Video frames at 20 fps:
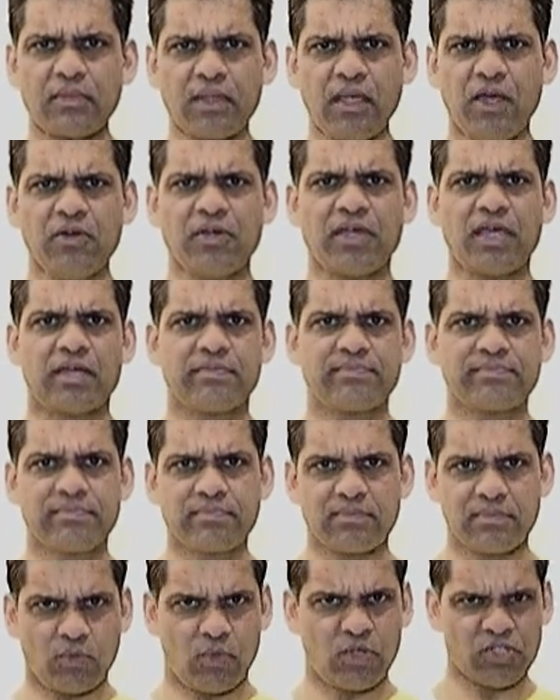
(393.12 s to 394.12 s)
Okay,
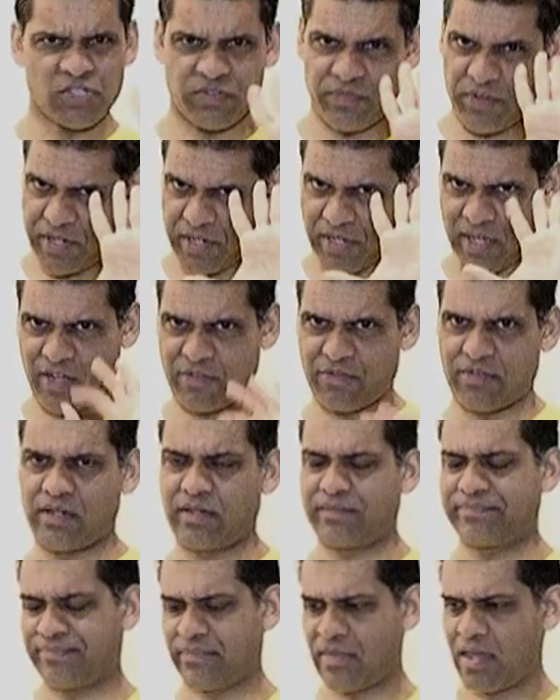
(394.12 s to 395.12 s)
watch very carefully.
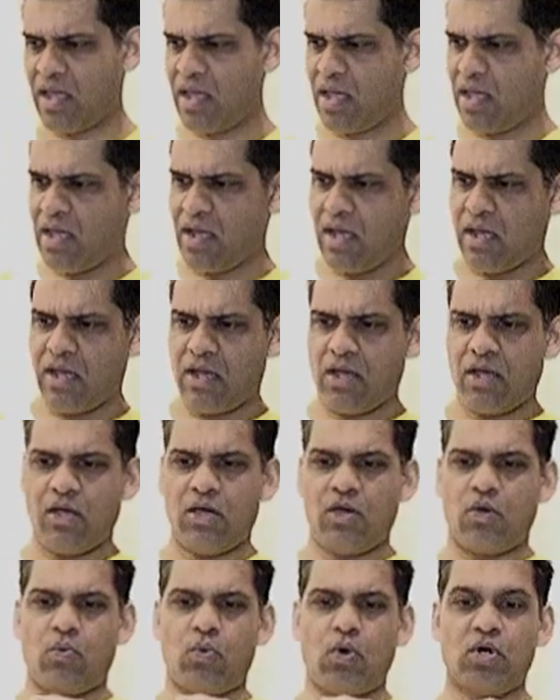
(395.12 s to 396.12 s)

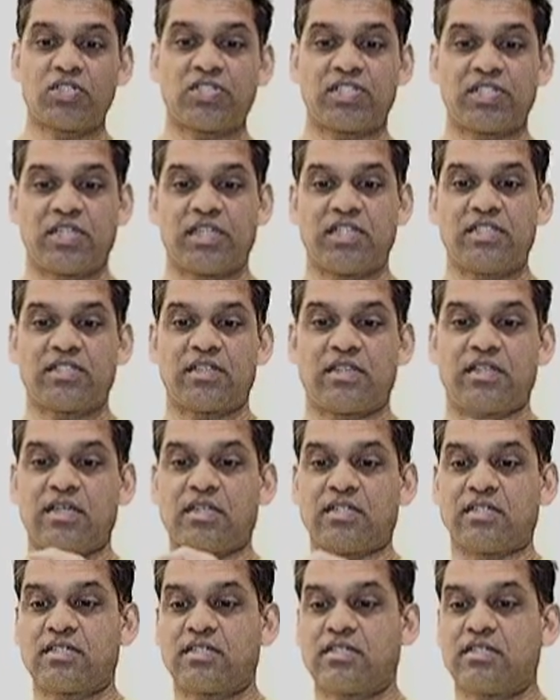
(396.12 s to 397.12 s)
What is
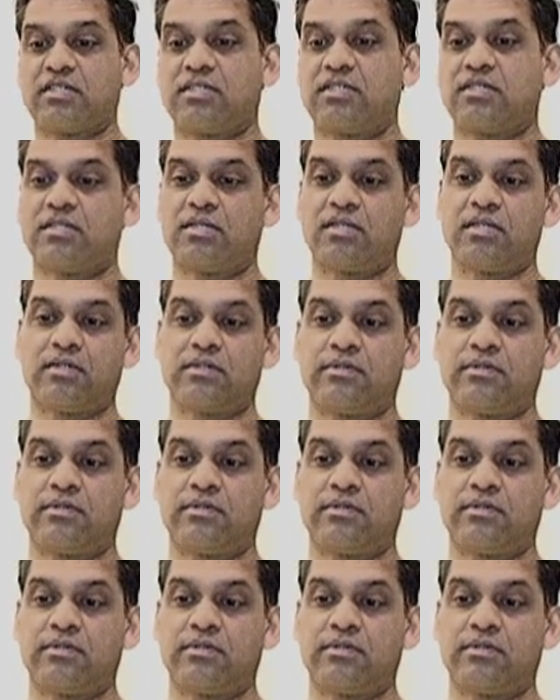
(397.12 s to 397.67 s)
this?